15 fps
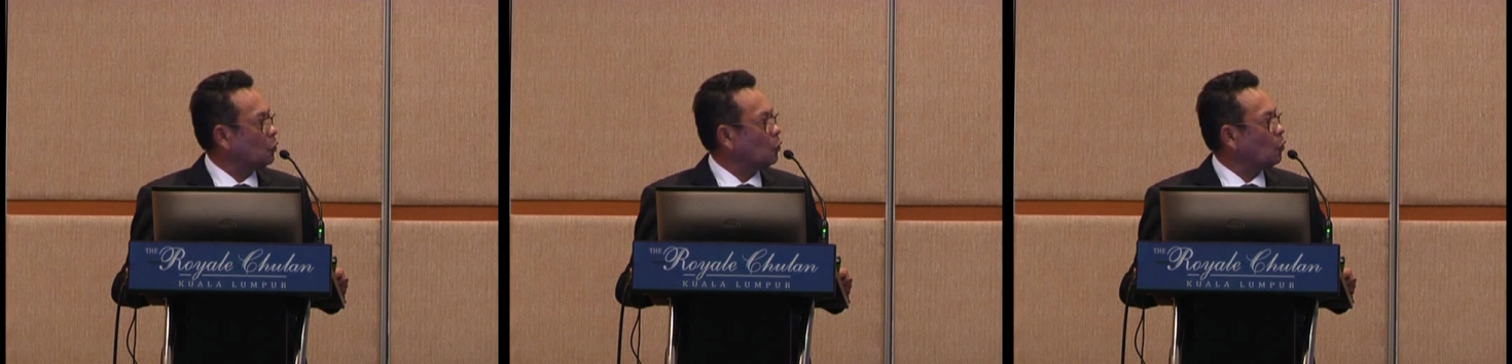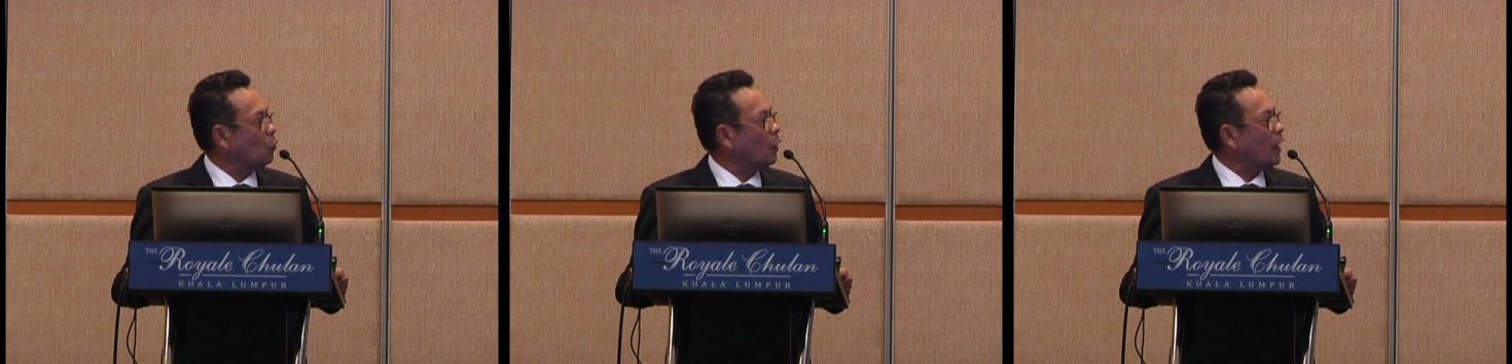
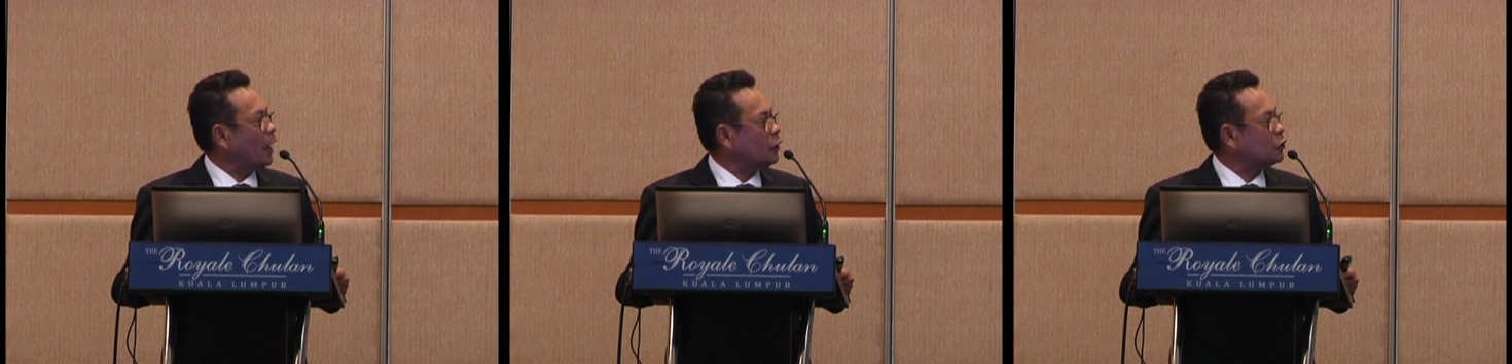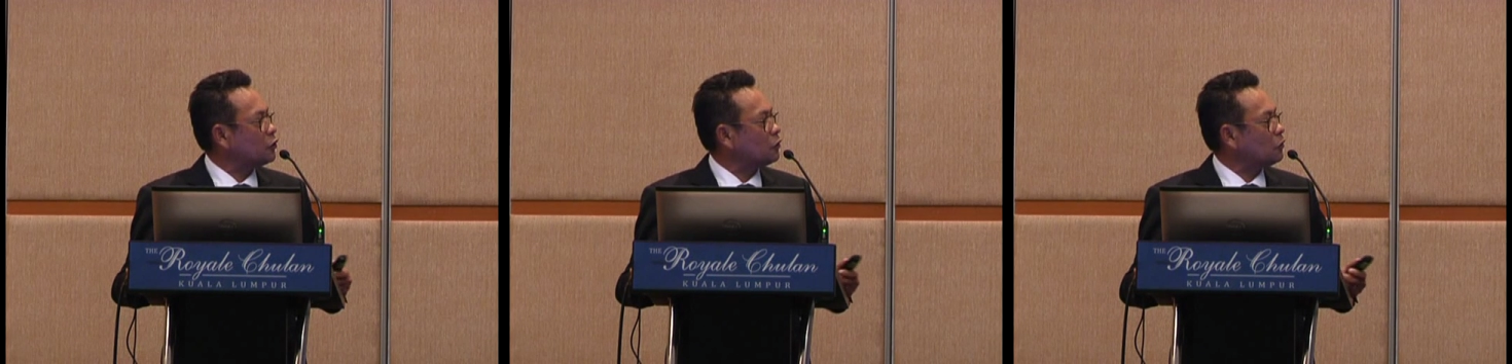or
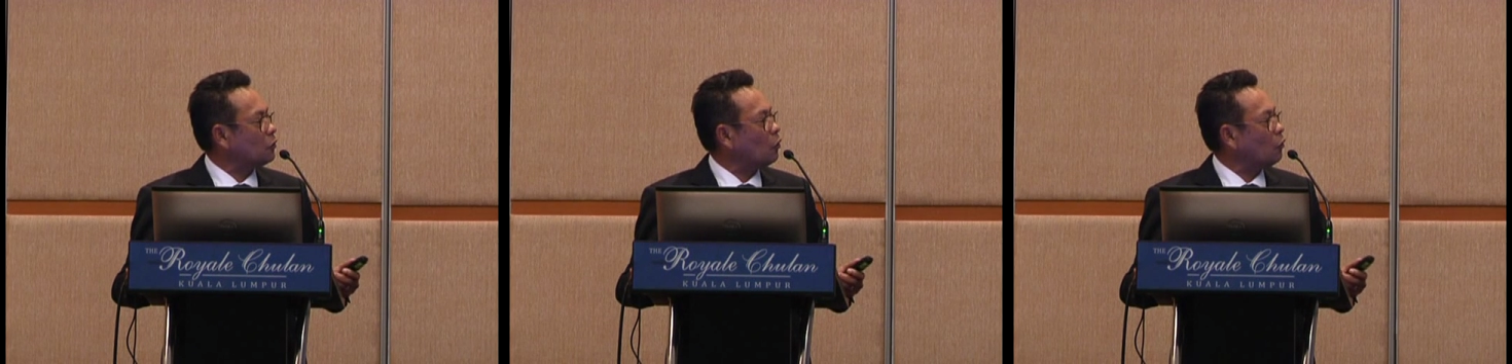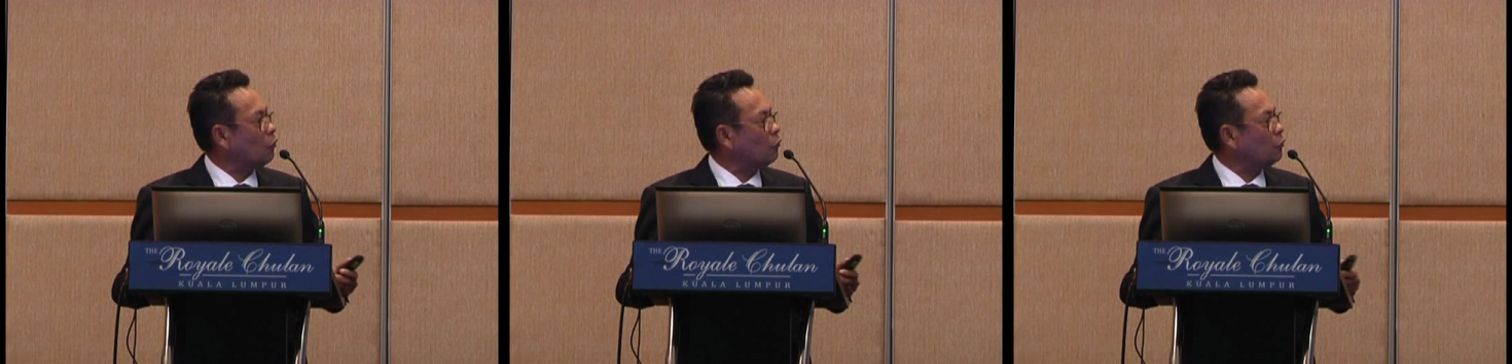
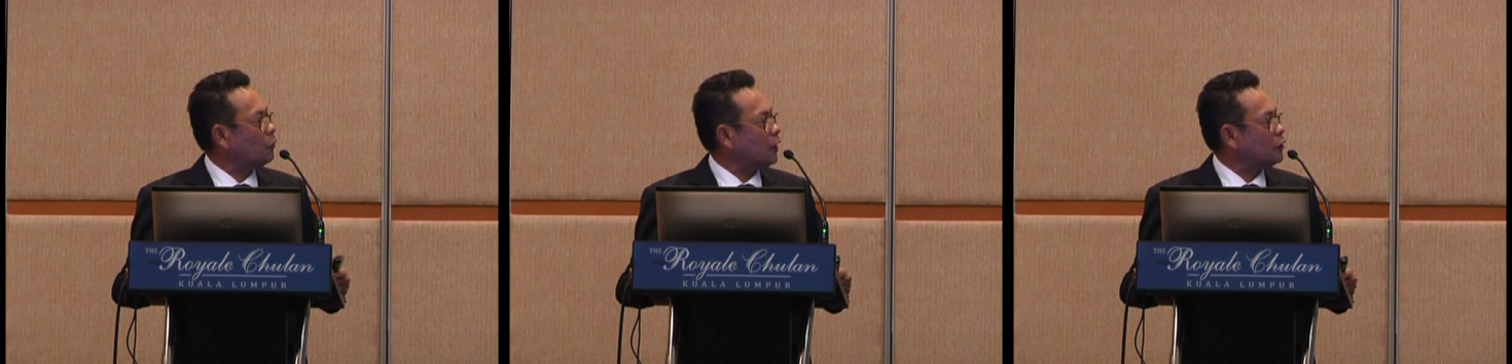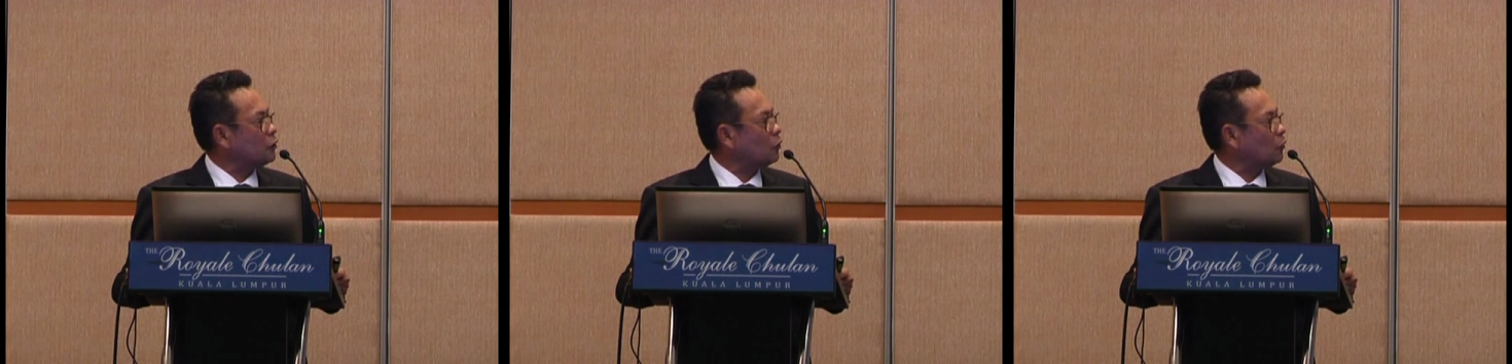
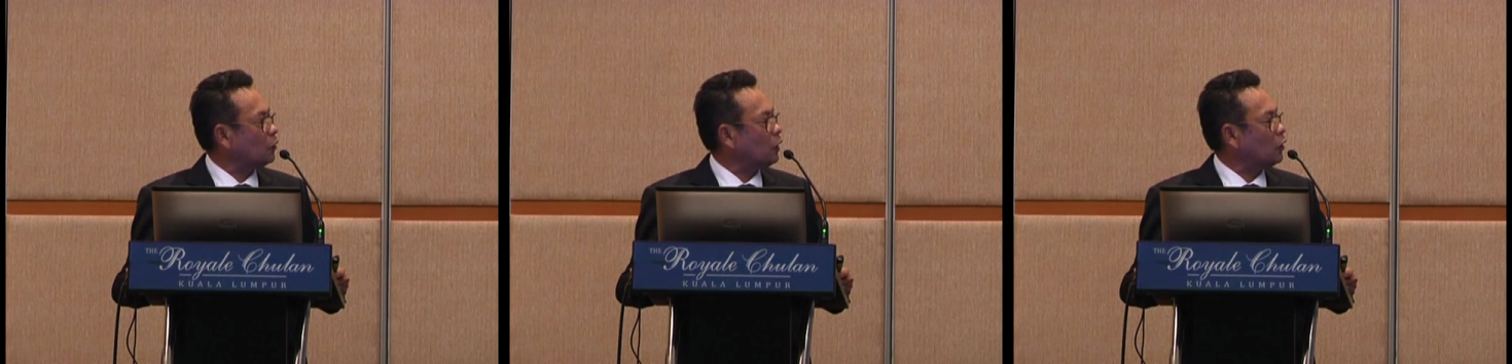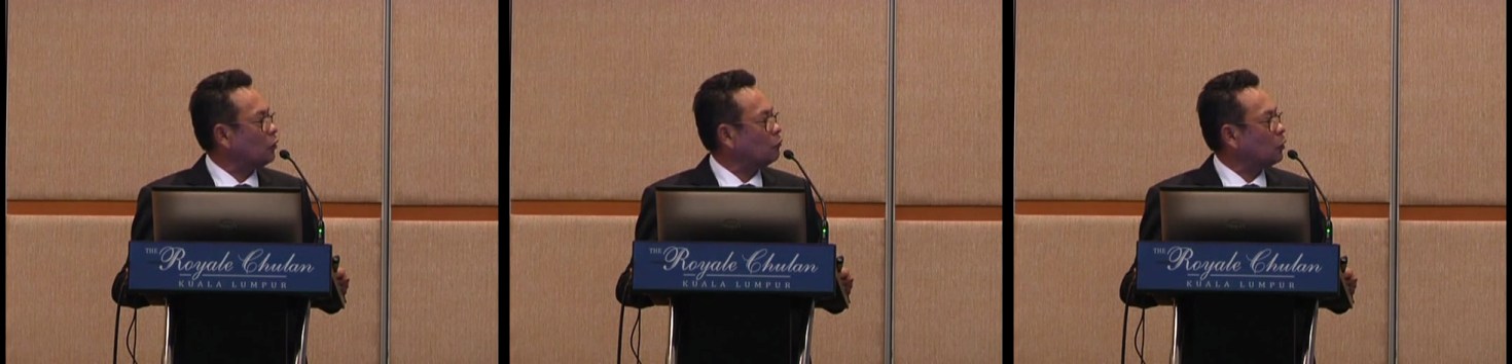ash
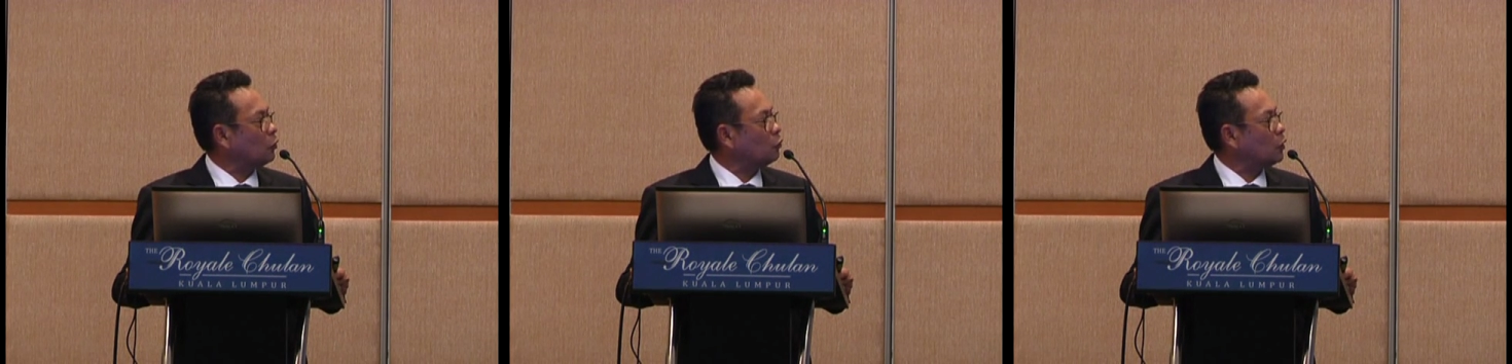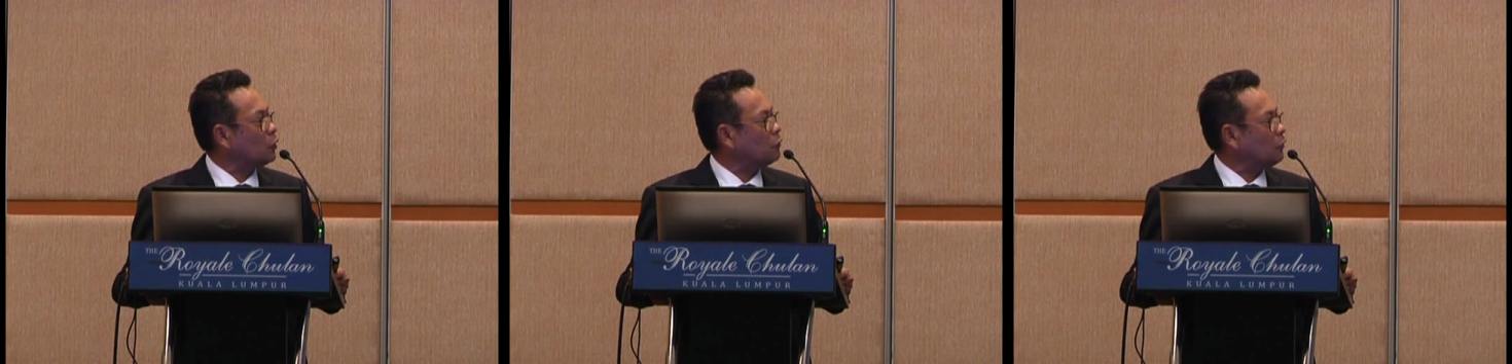content of
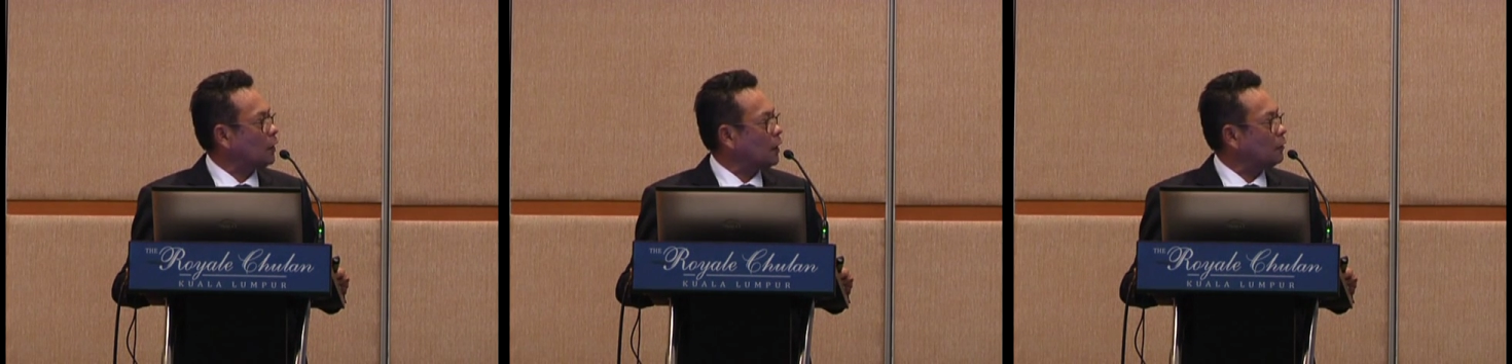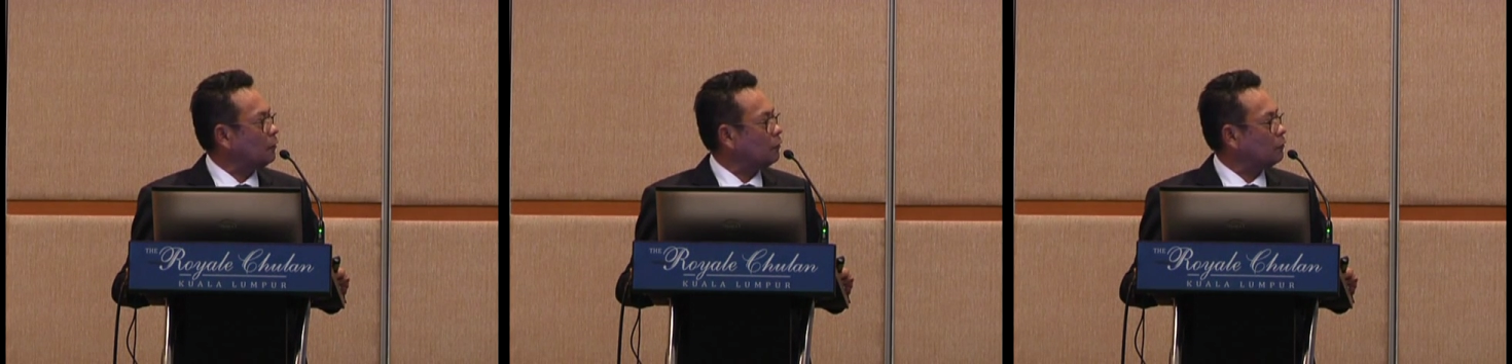about
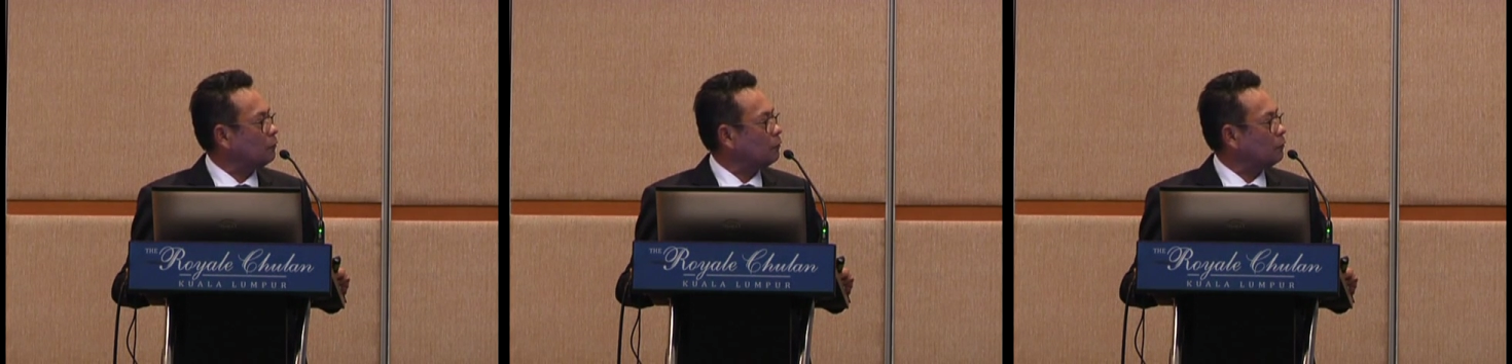25%.